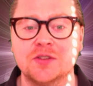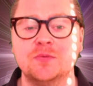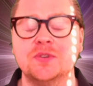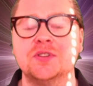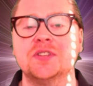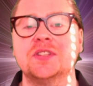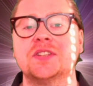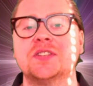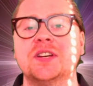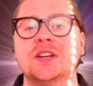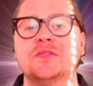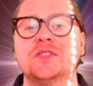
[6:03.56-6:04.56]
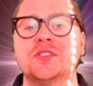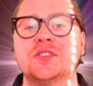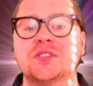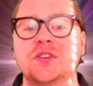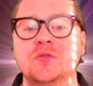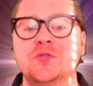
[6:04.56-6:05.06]
which is the sign of
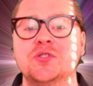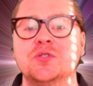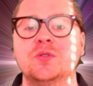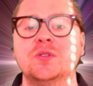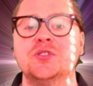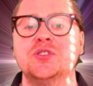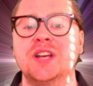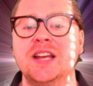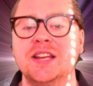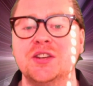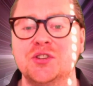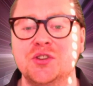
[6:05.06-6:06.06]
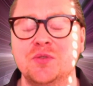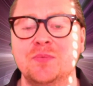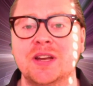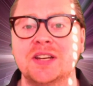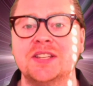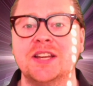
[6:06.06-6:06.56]
social change,
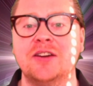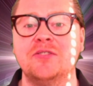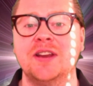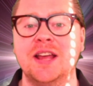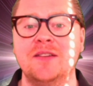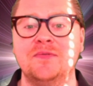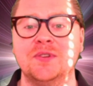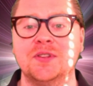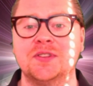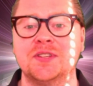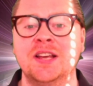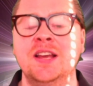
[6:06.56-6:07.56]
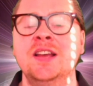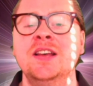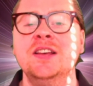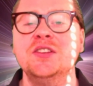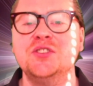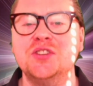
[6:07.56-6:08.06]
humanitarian efforts,
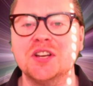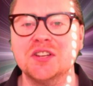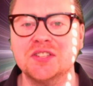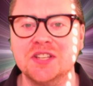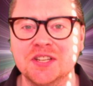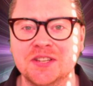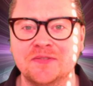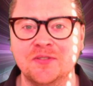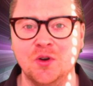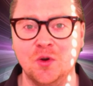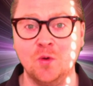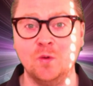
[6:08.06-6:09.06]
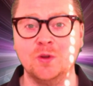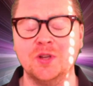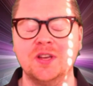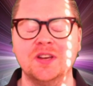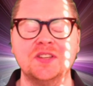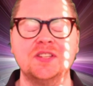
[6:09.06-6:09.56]
justice for all. You're
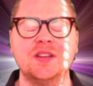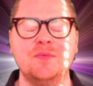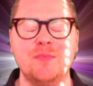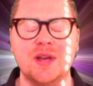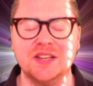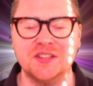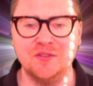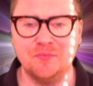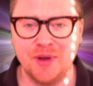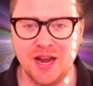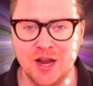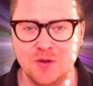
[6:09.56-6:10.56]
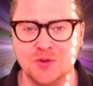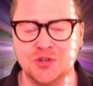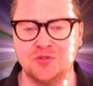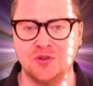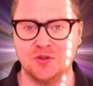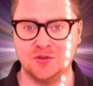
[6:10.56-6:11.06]
going to see massive power
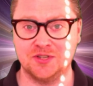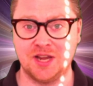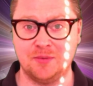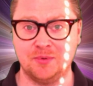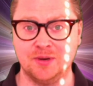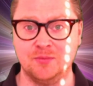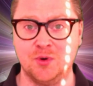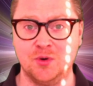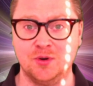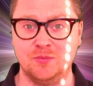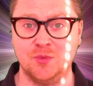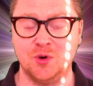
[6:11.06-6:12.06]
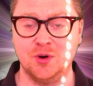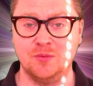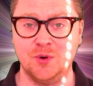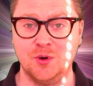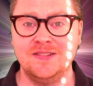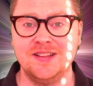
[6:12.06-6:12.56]
struggles happening more and more and
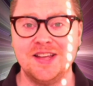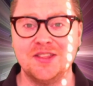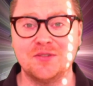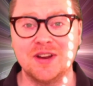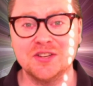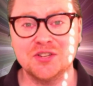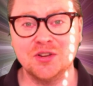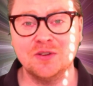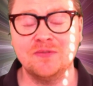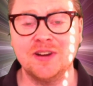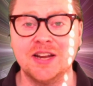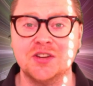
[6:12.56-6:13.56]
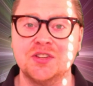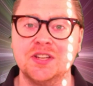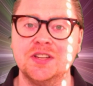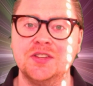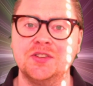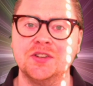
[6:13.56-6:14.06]
more. And the grand solar flash
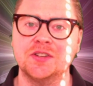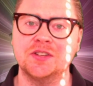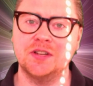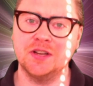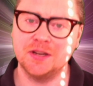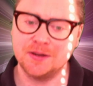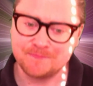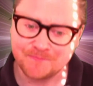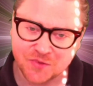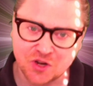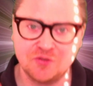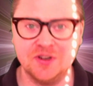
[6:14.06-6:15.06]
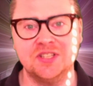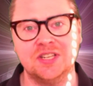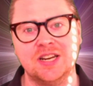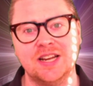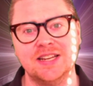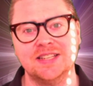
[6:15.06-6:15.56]
is just going to
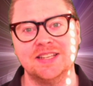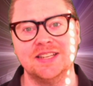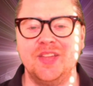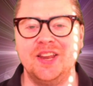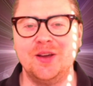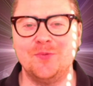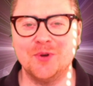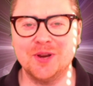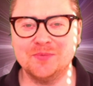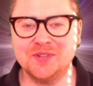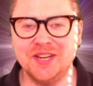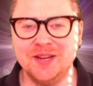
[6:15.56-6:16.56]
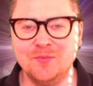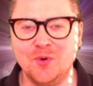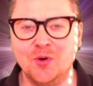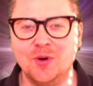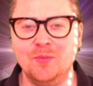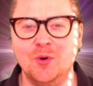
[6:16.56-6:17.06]
crystallize this. Now, what I'm seeing
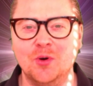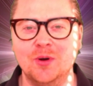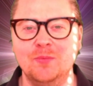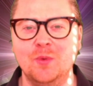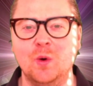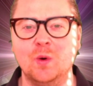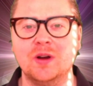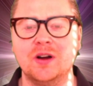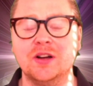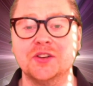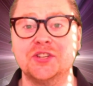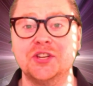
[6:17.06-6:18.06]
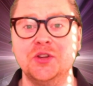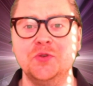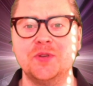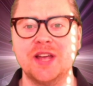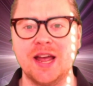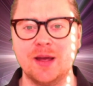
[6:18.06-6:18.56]
more and more and more are two
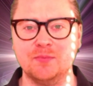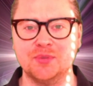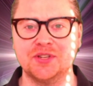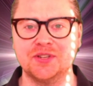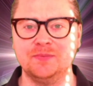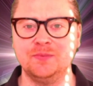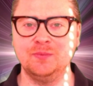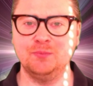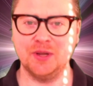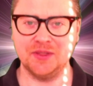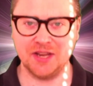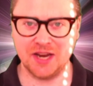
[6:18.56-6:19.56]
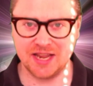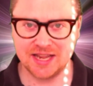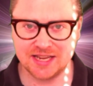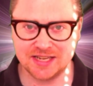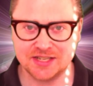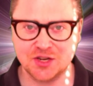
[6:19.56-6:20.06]
camps, but there
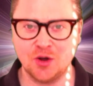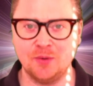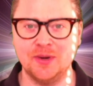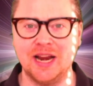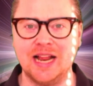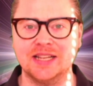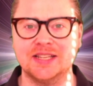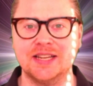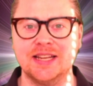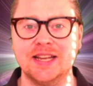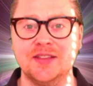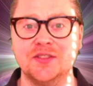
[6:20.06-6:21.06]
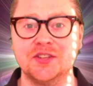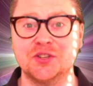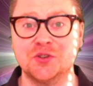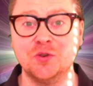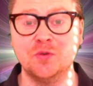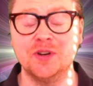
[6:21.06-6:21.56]
is commonality in the
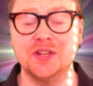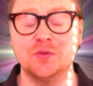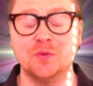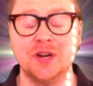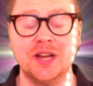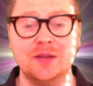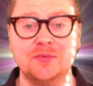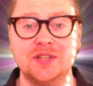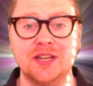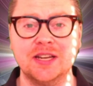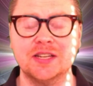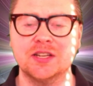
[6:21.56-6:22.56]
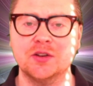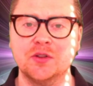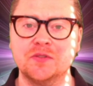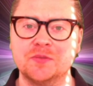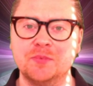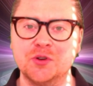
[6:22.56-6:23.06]
story. So what I am seeing is a
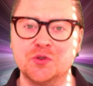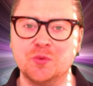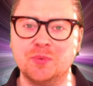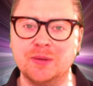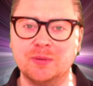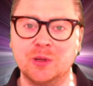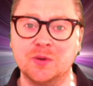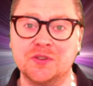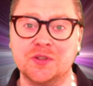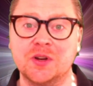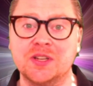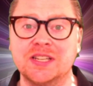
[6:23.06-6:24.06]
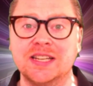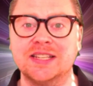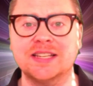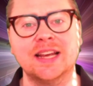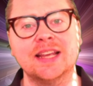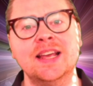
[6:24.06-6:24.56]
lot of spiritual people, a lot of starseeds
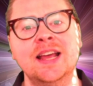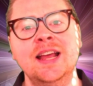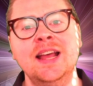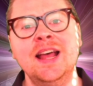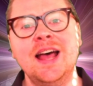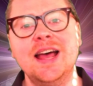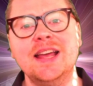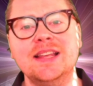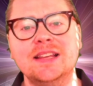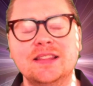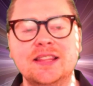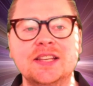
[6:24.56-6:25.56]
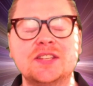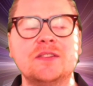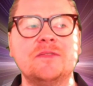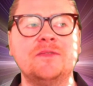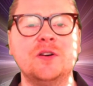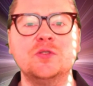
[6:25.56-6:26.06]
saying, hey, these
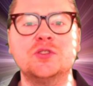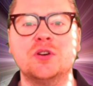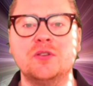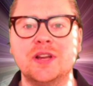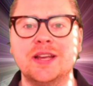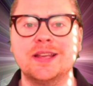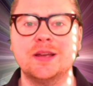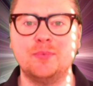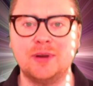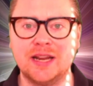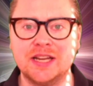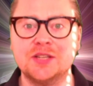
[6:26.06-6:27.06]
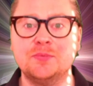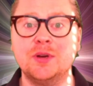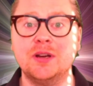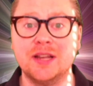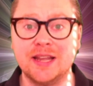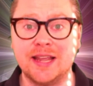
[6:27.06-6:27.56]
photonic
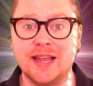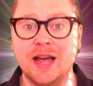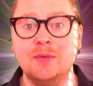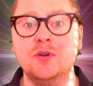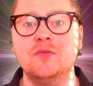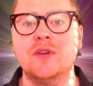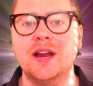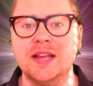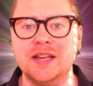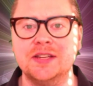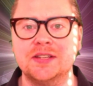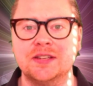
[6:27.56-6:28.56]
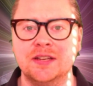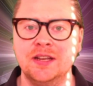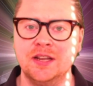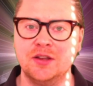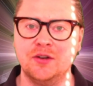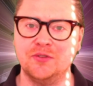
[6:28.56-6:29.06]
plasma gamma rays
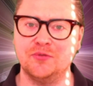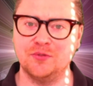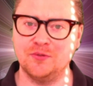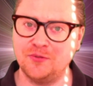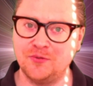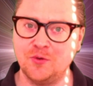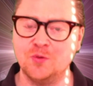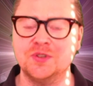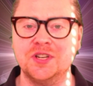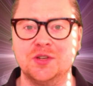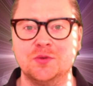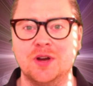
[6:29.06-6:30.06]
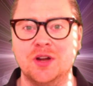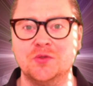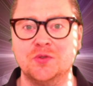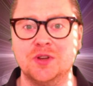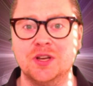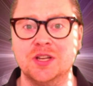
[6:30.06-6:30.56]
going from 40 to
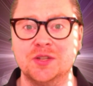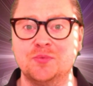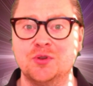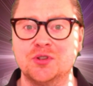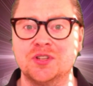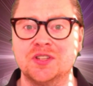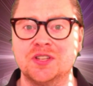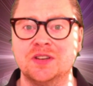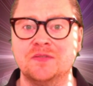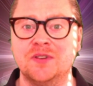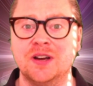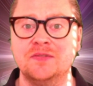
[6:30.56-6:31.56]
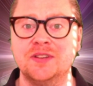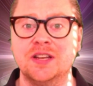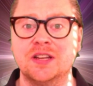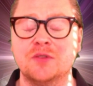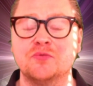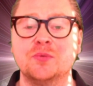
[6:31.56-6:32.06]
100 hertz pushing us into 5D
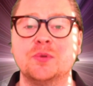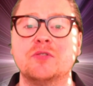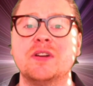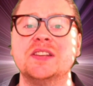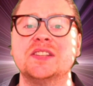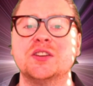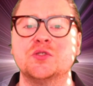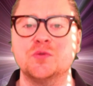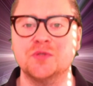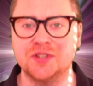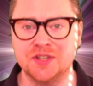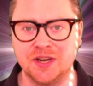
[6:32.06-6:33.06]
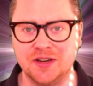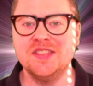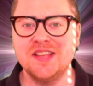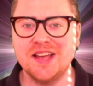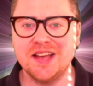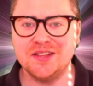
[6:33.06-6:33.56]
come from the great central sun.
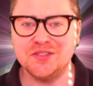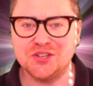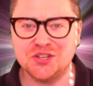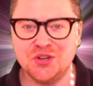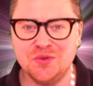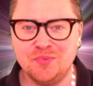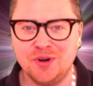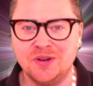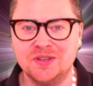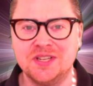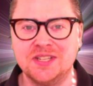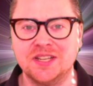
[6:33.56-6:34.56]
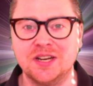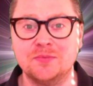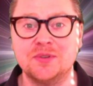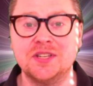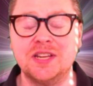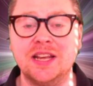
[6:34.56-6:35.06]
And the two parties that I'm
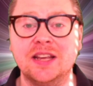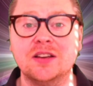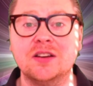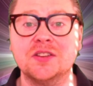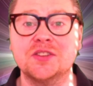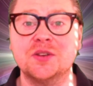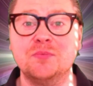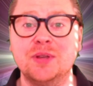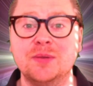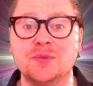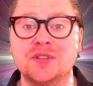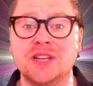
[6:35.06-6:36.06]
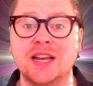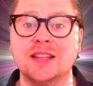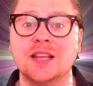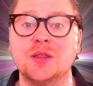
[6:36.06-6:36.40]
seeing are some people saying that